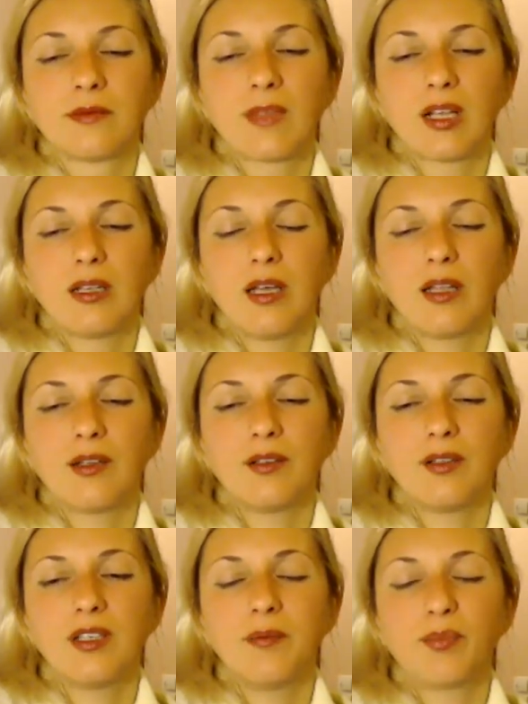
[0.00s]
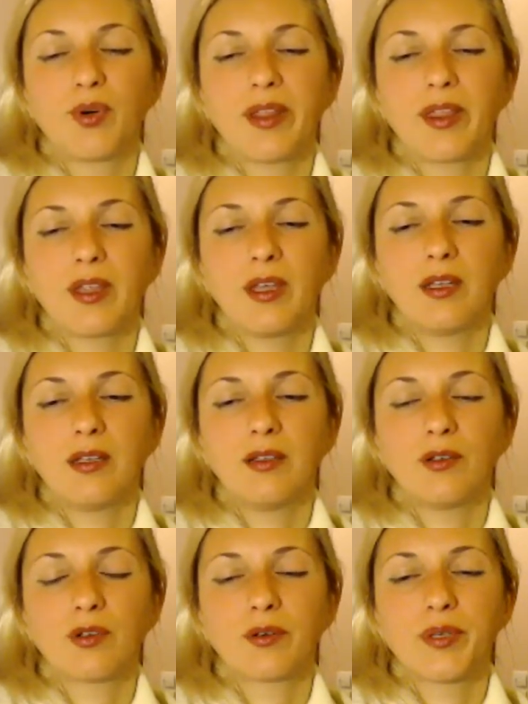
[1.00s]
Another deep breath in,
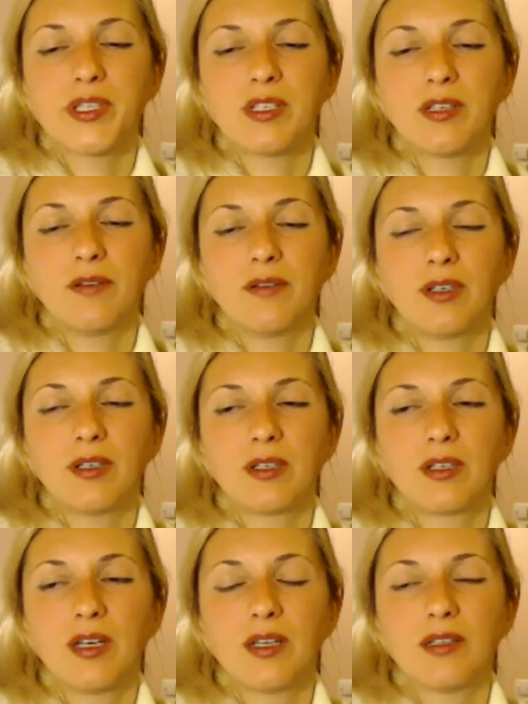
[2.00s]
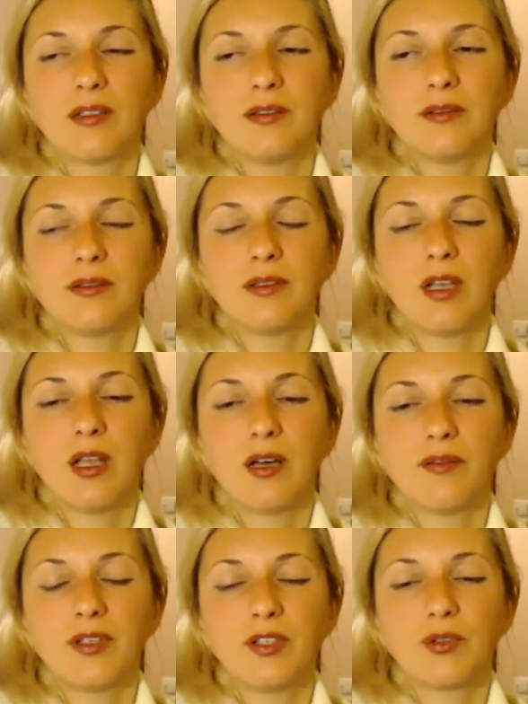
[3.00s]
you're receiving again
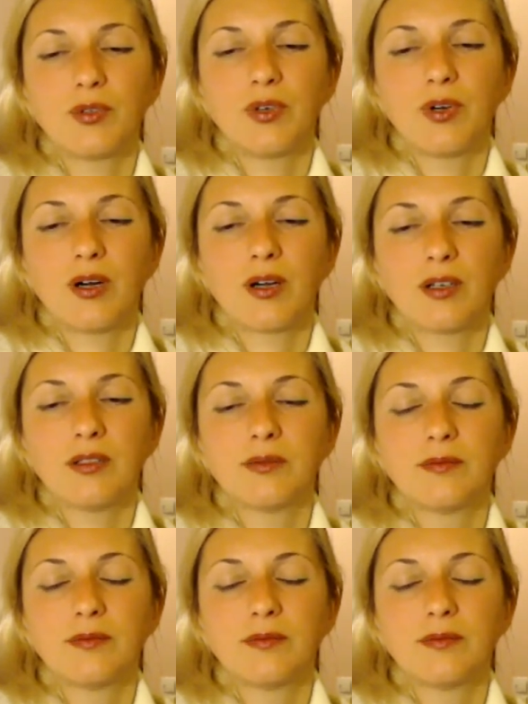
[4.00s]
love into your heart.